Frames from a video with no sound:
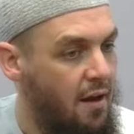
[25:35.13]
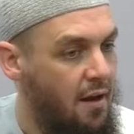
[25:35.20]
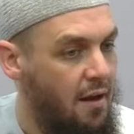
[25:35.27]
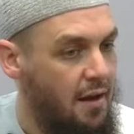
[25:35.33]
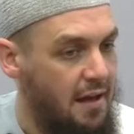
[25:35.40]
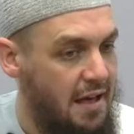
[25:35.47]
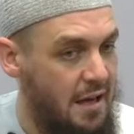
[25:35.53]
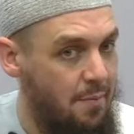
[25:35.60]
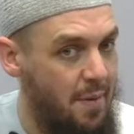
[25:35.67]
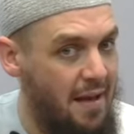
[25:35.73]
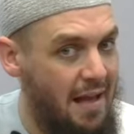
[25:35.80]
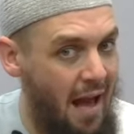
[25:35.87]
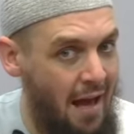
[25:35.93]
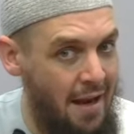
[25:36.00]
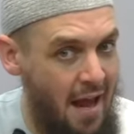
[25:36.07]
He
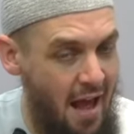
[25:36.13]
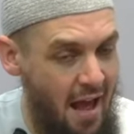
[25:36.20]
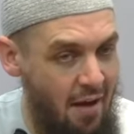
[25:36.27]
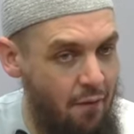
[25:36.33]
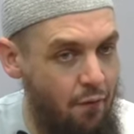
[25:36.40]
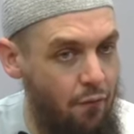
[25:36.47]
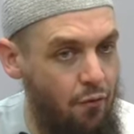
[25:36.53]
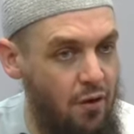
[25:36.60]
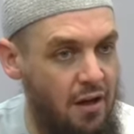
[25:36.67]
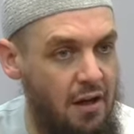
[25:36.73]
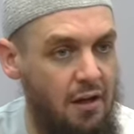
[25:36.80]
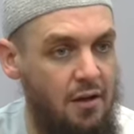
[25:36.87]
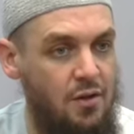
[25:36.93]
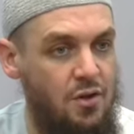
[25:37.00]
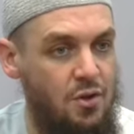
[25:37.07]
began
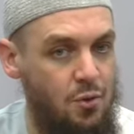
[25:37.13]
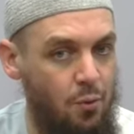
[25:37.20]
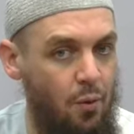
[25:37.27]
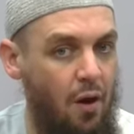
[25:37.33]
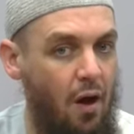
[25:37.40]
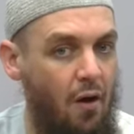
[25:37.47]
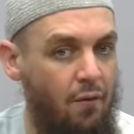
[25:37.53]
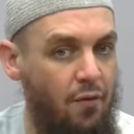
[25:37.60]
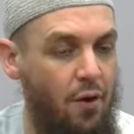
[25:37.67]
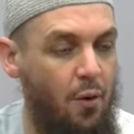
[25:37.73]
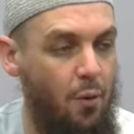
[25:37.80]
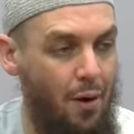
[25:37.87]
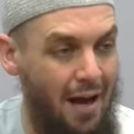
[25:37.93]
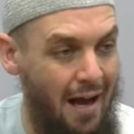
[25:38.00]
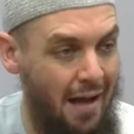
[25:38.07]
every surah of the
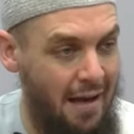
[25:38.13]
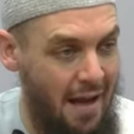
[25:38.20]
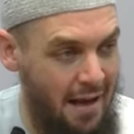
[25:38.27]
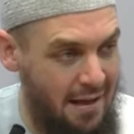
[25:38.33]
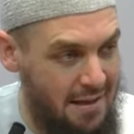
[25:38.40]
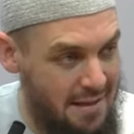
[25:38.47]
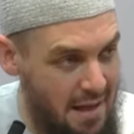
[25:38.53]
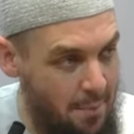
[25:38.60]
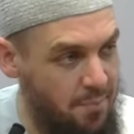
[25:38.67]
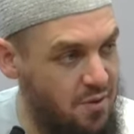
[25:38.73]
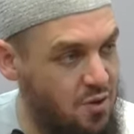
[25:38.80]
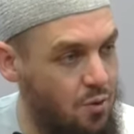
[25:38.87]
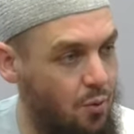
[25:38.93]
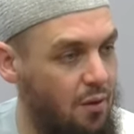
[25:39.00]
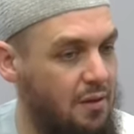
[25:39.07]
Quran except
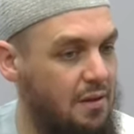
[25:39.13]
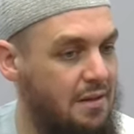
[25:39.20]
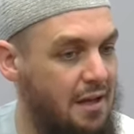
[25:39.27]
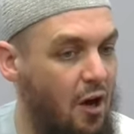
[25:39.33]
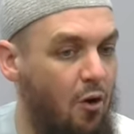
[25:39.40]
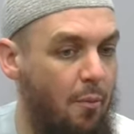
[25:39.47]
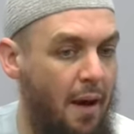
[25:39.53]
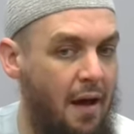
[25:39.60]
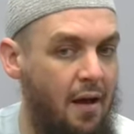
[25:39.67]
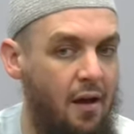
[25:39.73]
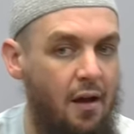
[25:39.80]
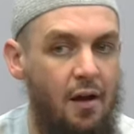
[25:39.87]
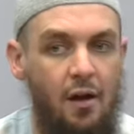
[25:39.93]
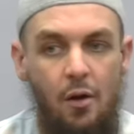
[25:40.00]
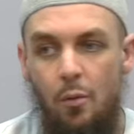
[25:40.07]
Surah At-Tawbah
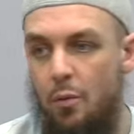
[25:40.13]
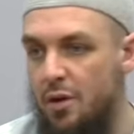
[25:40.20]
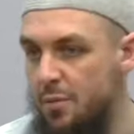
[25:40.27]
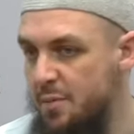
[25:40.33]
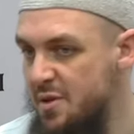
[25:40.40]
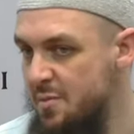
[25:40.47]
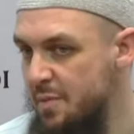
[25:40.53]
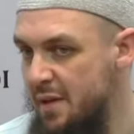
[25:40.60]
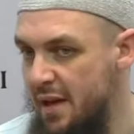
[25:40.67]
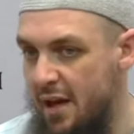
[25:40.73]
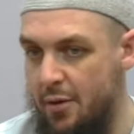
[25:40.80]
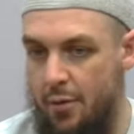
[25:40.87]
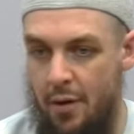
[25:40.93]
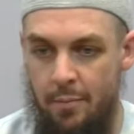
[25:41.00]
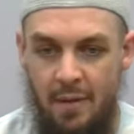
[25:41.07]
with
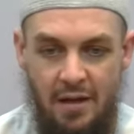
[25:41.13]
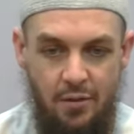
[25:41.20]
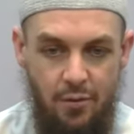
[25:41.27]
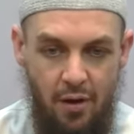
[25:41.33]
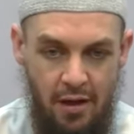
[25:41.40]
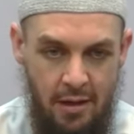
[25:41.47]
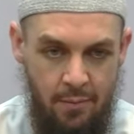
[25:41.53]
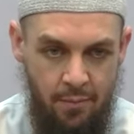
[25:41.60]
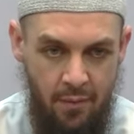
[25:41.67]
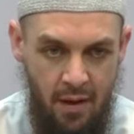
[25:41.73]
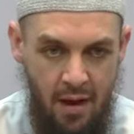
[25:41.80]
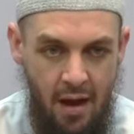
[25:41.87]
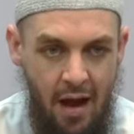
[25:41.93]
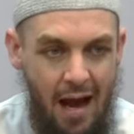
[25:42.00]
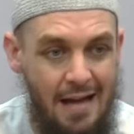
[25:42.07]
Bismillah ar-Rahman ar-Rahim.
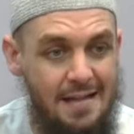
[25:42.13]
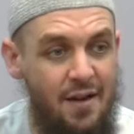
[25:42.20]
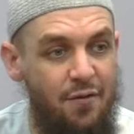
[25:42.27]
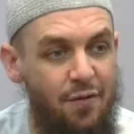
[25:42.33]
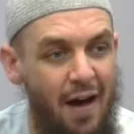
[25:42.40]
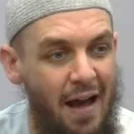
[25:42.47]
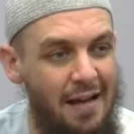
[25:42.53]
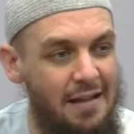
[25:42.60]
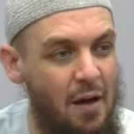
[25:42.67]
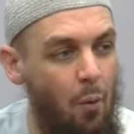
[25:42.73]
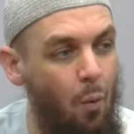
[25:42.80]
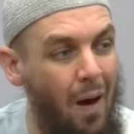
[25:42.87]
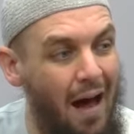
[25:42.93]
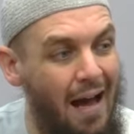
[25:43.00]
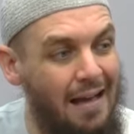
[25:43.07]
As a fa'idah,
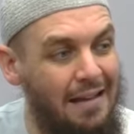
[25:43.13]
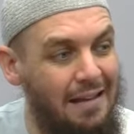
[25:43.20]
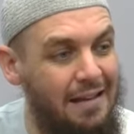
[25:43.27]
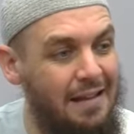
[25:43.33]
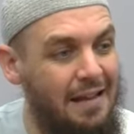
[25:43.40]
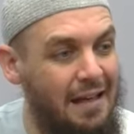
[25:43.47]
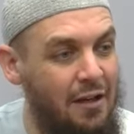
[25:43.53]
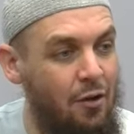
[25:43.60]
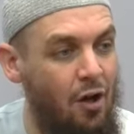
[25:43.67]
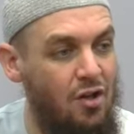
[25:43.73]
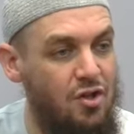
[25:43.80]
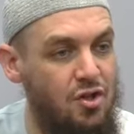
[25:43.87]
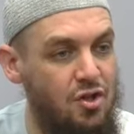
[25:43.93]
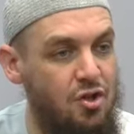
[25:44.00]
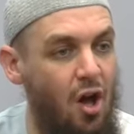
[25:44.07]
why did He not
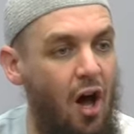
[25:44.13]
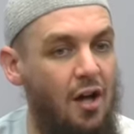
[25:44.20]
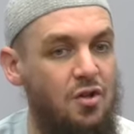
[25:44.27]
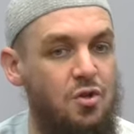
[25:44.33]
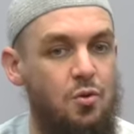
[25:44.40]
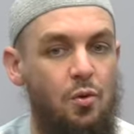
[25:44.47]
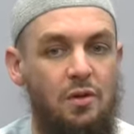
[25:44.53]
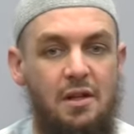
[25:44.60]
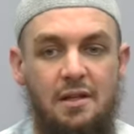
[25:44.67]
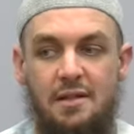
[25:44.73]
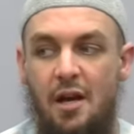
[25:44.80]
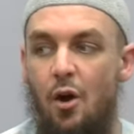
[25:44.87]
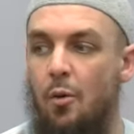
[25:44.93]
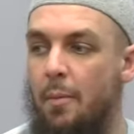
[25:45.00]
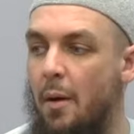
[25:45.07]
start Surah
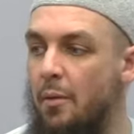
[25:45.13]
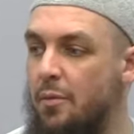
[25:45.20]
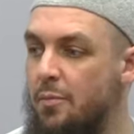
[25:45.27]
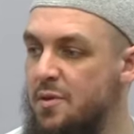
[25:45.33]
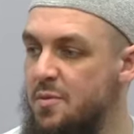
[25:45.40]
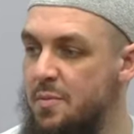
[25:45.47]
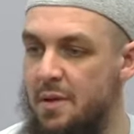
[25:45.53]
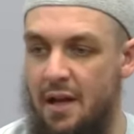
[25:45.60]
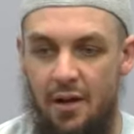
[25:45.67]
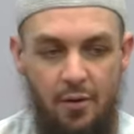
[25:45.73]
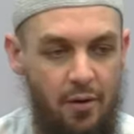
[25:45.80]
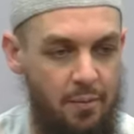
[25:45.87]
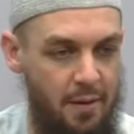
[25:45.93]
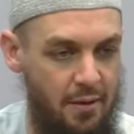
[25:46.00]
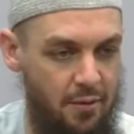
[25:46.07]
At-Tawbah with Bismillah
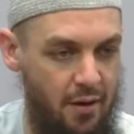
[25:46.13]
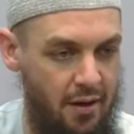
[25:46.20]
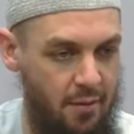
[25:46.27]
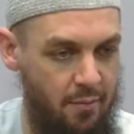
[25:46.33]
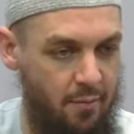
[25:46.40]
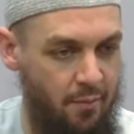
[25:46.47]
ar-Rahman ar-Rahim?